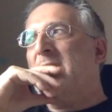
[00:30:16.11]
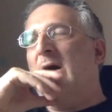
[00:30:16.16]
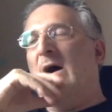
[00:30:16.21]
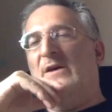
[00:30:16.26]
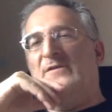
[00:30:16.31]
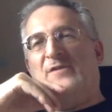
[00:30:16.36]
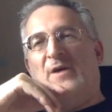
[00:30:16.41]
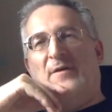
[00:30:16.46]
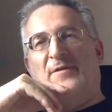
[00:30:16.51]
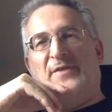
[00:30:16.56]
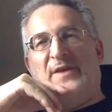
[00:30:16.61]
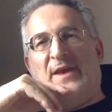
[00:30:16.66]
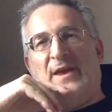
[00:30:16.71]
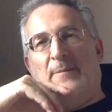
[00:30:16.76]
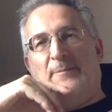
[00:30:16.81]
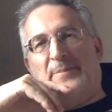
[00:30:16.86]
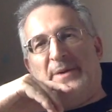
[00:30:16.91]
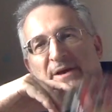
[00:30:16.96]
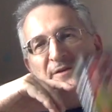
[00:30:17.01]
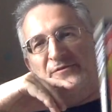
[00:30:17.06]
I don't think
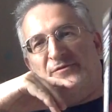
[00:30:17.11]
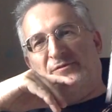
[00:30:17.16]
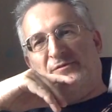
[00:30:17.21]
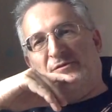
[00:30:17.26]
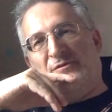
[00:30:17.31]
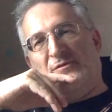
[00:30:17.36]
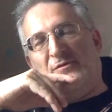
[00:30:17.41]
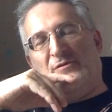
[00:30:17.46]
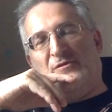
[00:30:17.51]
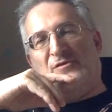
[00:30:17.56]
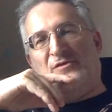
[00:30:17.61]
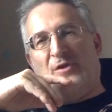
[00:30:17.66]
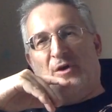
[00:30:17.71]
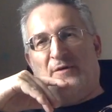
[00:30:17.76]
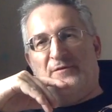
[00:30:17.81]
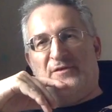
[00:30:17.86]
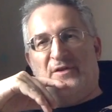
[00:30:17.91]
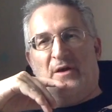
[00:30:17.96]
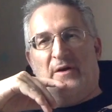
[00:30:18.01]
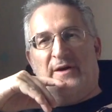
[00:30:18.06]
it best
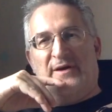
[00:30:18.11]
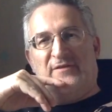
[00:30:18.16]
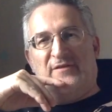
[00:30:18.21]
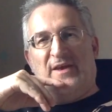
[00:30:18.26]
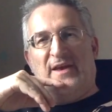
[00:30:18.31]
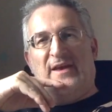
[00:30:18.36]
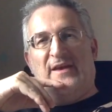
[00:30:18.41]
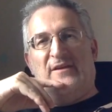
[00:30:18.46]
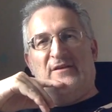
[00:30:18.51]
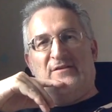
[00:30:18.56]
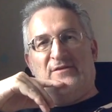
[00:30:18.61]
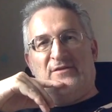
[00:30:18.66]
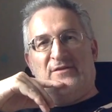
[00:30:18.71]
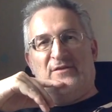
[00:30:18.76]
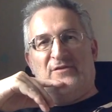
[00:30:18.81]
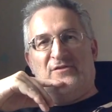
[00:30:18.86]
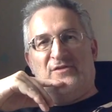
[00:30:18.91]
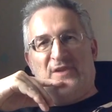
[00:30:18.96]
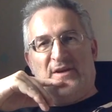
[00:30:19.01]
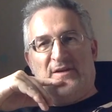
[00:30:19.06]
serves the ideas
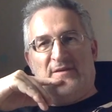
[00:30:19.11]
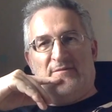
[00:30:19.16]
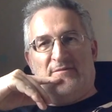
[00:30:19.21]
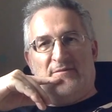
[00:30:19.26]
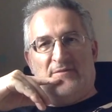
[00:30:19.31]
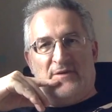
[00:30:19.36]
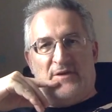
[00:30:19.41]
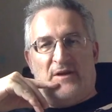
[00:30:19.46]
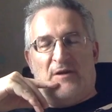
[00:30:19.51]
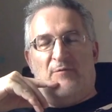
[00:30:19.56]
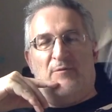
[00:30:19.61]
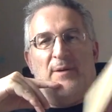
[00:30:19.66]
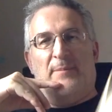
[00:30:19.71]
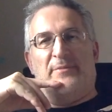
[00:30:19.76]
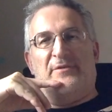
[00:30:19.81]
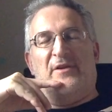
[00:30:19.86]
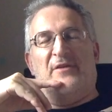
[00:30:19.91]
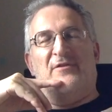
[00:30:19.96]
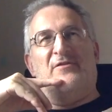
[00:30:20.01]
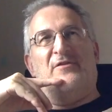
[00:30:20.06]
that she, you know,
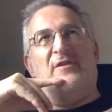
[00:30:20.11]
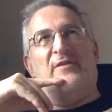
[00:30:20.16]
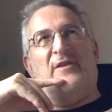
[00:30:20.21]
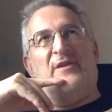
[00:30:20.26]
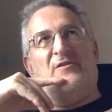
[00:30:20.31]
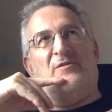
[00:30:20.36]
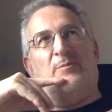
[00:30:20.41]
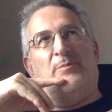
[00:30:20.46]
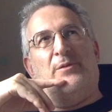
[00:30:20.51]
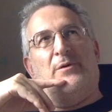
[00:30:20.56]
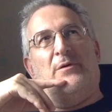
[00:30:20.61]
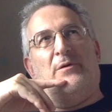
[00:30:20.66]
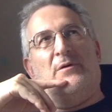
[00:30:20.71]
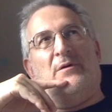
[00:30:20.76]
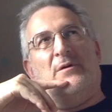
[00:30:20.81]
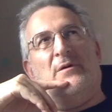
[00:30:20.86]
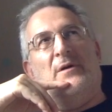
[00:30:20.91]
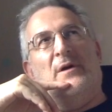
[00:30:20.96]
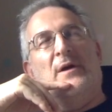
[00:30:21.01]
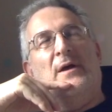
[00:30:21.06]
represents in this
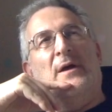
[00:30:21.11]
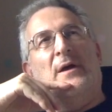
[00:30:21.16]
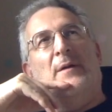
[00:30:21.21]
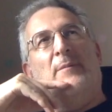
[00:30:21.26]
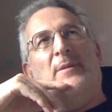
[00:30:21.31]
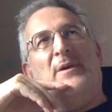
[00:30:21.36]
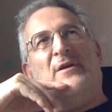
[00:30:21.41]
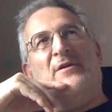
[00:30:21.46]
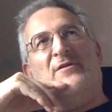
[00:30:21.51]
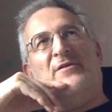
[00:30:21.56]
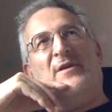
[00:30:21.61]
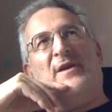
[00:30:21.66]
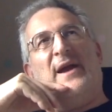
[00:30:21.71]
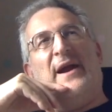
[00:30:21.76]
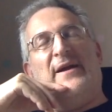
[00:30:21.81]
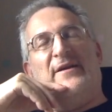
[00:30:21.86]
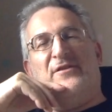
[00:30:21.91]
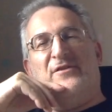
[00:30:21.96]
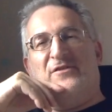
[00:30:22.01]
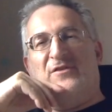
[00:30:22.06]
book because the
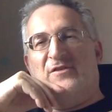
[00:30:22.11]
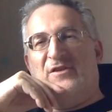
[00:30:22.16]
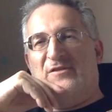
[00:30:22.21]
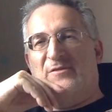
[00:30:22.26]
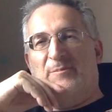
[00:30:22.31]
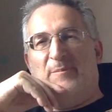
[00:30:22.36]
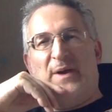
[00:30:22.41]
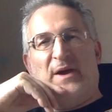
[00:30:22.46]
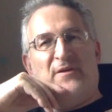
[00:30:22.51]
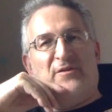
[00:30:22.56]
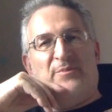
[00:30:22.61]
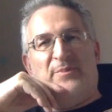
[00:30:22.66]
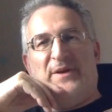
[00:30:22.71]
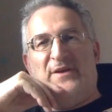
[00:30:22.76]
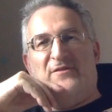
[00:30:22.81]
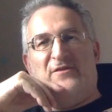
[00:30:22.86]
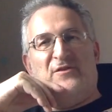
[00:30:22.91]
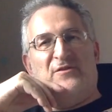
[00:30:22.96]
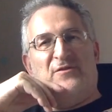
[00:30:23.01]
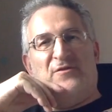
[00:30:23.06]
characters are just
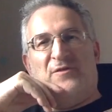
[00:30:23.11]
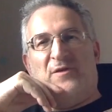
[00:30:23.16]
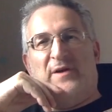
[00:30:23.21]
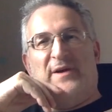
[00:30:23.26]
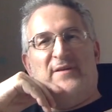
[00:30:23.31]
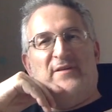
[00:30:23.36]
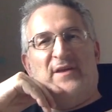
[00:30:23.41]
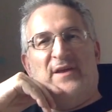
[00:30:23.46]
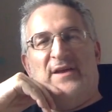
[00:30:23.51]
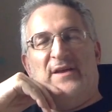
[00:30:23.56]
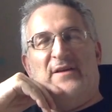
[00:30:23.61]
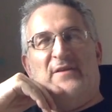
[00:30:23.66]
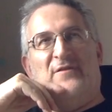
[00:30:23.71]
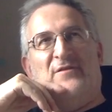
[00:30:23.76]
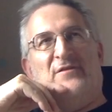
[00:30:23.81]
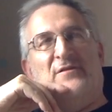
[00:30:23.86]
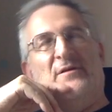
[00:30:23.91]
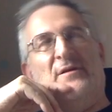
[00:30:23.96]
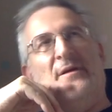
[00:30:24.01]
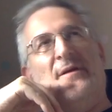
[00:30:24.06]
mouthpieces for
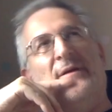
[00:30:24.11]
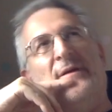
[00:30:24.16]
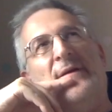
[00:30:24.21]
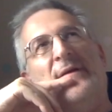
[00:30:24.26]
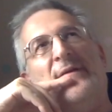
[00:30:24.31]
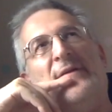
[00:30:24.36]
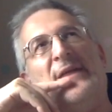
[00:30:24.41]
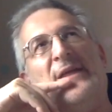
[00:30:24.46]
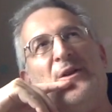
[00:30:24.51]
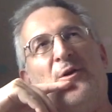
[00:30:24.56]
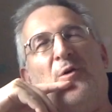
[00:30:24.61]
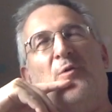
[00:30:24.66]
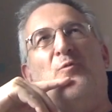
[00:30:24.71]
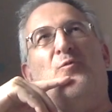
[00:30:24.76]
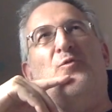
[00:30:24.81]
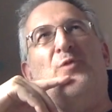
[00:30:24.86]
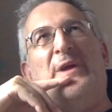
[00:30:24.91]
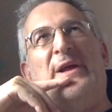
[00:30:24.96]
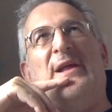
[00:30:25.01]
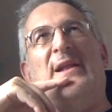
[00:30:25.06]
ideas. They're
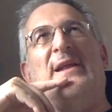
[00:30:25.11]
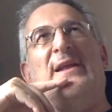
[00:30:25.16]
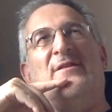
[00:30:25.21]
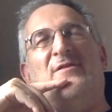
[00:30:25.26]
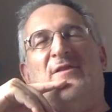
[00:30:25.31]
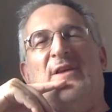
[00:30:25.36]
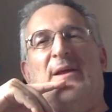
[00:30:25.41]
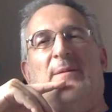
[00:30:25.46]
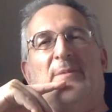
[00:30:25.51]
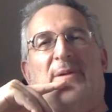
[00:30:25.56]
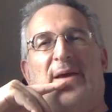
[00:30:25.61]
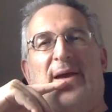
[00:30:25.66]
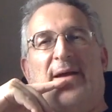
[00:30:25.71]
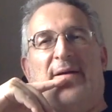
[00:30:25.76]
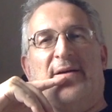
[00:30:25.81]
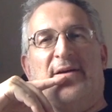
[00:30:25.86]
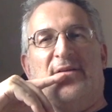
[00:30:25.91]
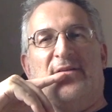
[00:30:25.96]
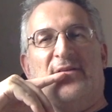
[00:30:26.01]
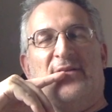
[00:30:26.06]
not real in deep
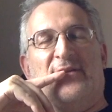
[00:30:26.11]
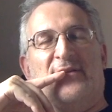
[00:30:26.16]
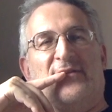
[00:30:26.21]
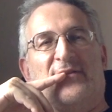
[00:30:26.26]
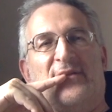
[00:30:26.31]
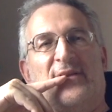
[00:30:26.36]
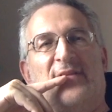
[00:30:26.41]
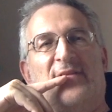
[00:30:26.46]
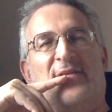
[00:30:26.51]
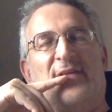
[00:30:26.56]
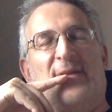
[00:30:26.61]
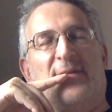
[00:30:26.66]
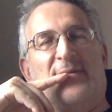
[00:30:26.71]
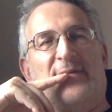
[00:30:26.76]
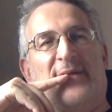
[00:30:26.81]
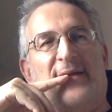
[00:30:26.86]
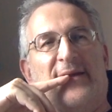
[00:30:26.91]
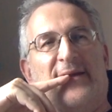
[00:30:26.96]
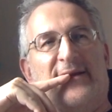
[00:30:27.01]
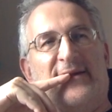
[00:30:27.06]
characters, in
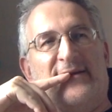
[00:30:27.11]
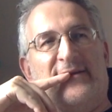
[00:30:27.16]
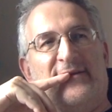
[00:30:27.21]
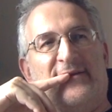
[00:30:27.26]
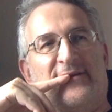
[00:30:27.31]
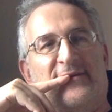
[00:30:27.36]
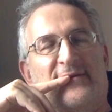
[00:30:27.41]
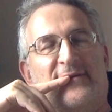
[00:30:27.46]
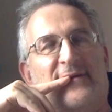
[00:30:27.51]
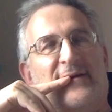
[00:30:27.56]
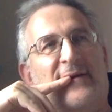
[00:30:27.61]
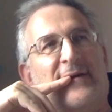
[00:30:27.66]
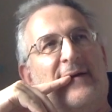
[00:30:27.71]
depth characters.